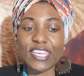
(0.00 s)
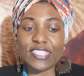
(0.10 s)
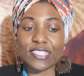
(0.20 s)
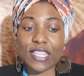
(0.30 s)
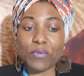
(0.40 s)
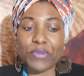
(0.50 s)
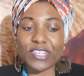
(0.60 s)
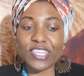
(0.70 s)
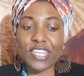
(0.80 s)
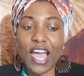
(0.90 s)
is
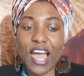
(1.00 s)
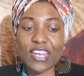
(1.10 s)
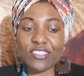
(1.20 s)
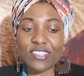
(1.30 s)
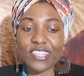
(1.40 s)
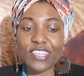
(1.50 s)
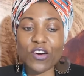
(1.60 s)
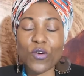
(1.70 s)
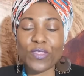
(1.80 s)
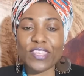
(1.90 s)
celebrated
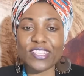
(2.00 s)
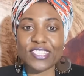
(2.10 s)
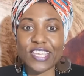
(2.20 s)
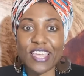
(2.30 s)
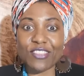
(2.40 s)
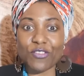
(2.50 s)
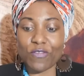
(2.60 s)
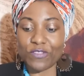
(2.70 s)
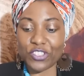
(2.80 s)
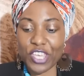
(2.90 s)
annually on the 10th
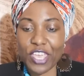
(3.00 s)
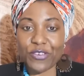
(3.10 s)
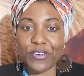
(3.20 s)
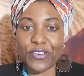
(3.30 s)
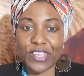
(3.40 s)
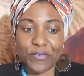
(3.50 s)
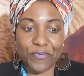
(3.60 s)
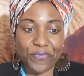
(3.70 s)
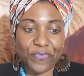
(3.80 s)
of January.